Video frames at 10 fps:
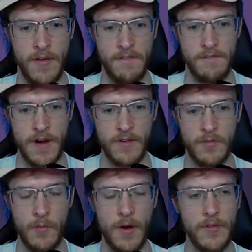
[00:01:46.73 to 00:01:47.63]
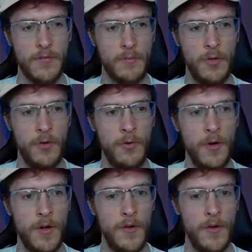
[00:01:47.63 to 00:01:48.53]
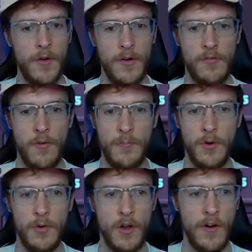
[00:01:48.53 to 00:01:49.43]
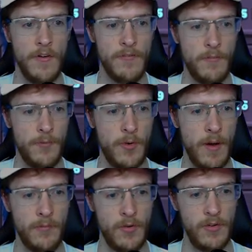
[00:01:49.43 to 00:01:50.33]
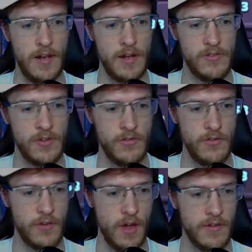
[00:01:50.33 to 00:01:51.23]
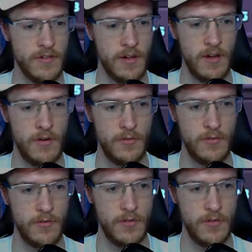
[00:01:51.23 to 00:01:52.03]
friends' requests from you, from you lot, from you absolute legends, guys and girls.